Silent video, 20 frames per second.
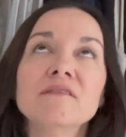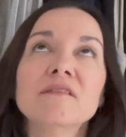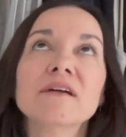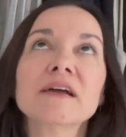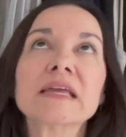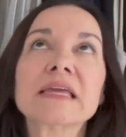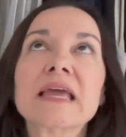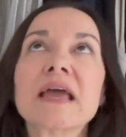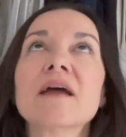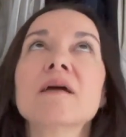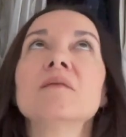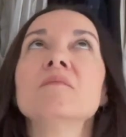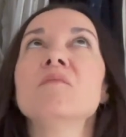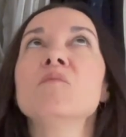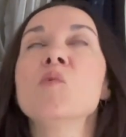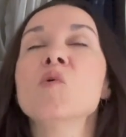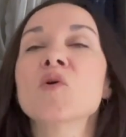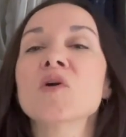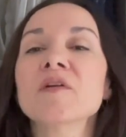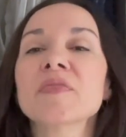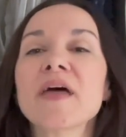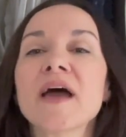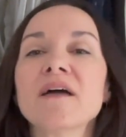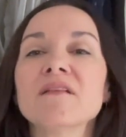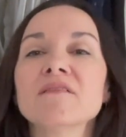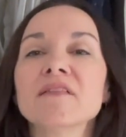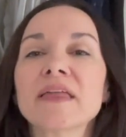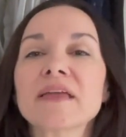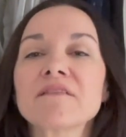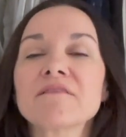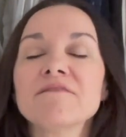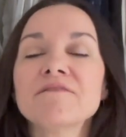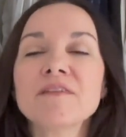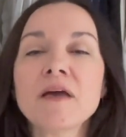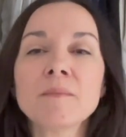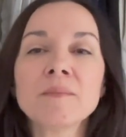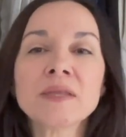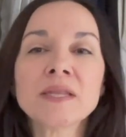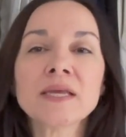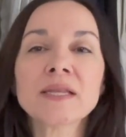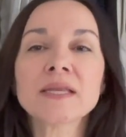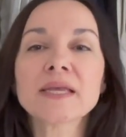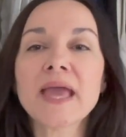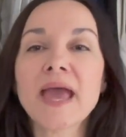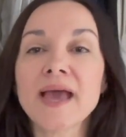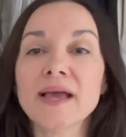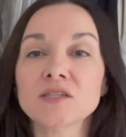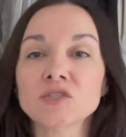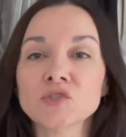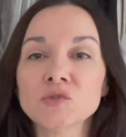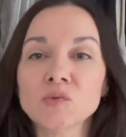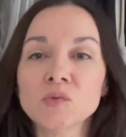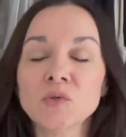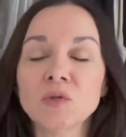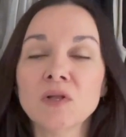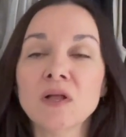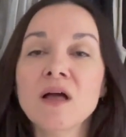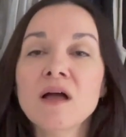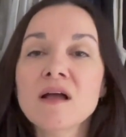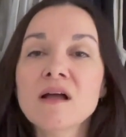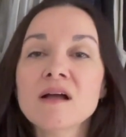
again, more that like feminine, casual,